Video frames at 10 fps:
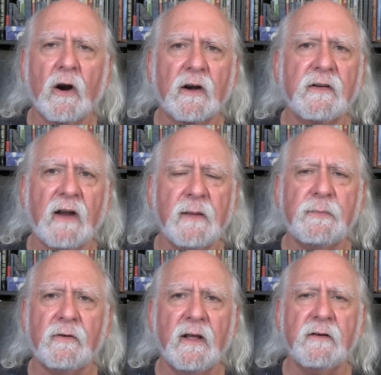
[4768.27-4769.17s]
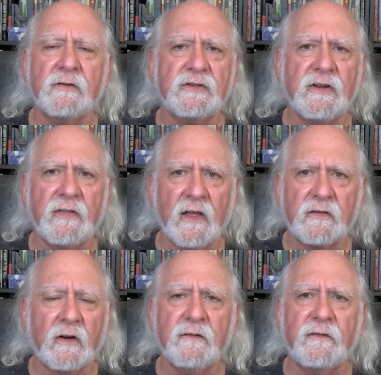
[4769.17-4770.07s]
archetypal energy
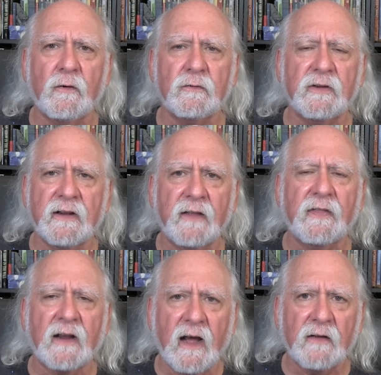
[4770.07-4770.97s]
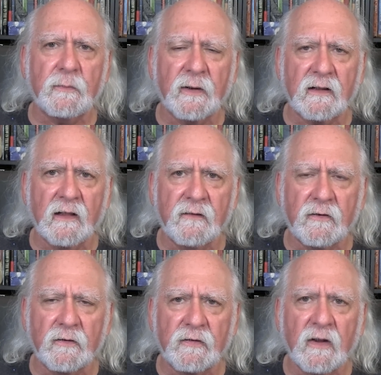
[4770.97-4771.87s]
that's unfolding at the cosmic
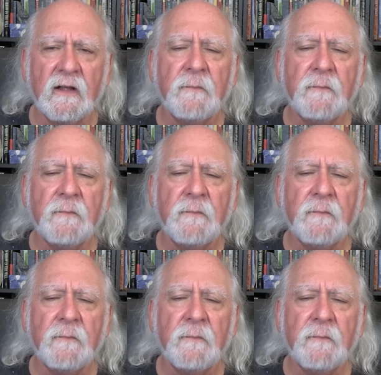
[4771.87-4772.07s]
levels,